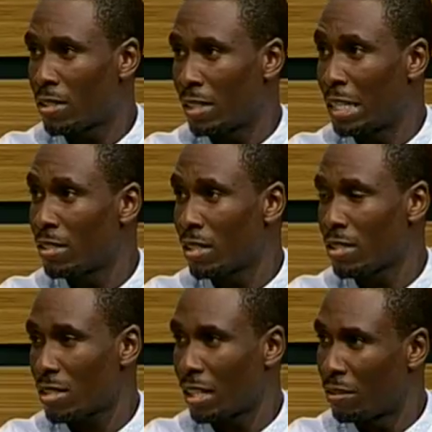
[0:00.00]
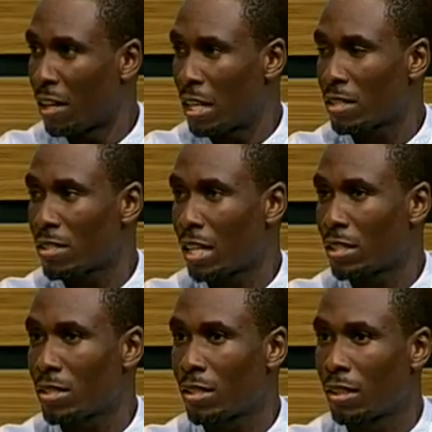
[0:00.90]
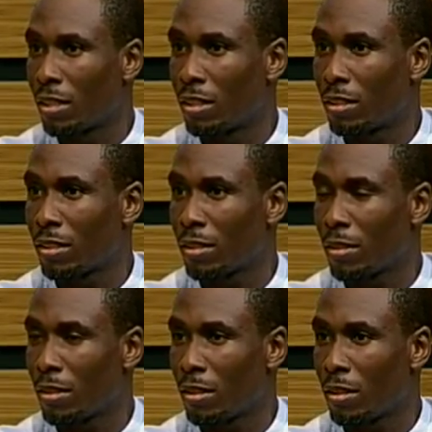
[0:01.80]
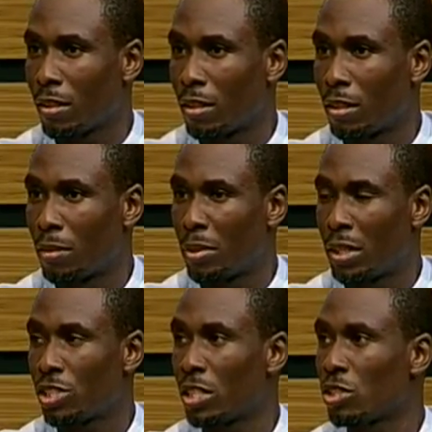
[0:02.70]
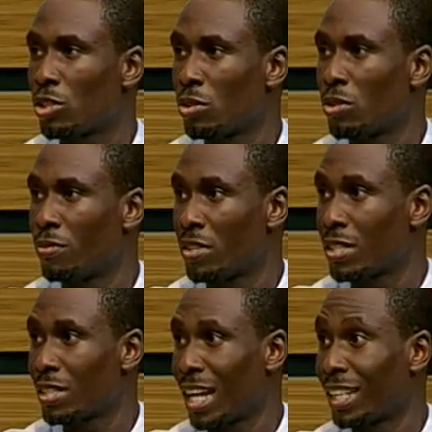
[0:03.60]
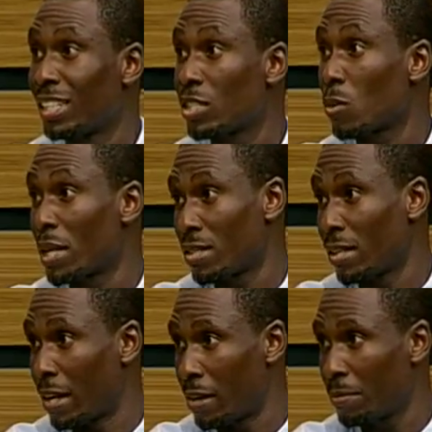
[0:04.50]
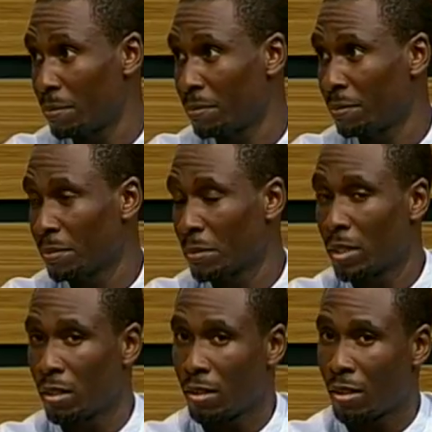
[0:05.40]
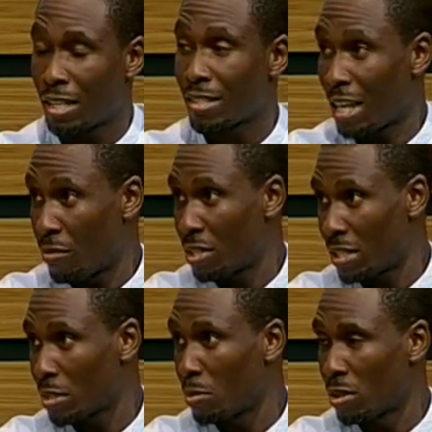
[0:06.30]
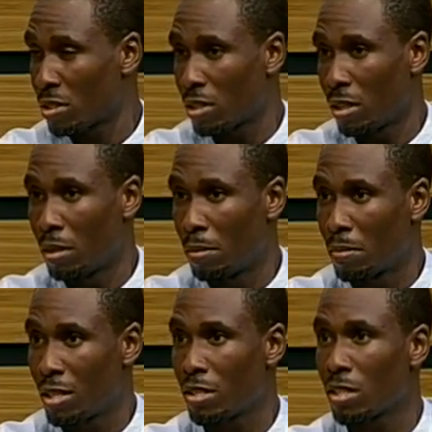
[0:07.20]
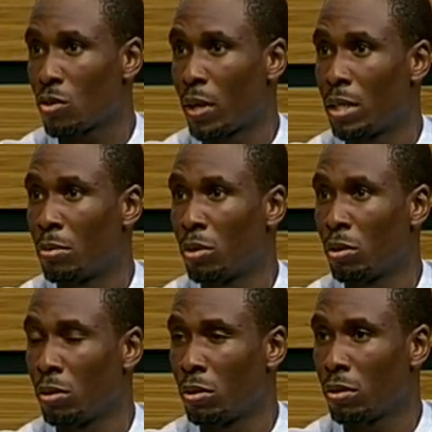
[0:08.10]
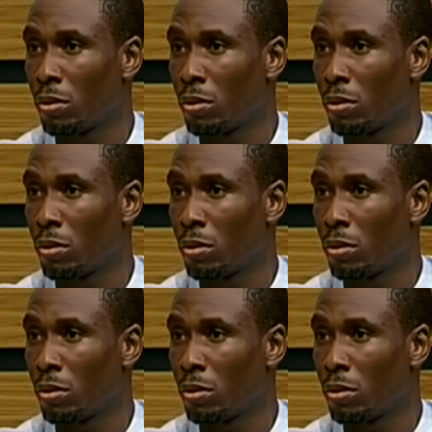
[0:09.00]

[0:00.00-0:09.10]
dentists advise that uh, uh, patients should visit at least twice a year. That's every six months. Um, this is to enable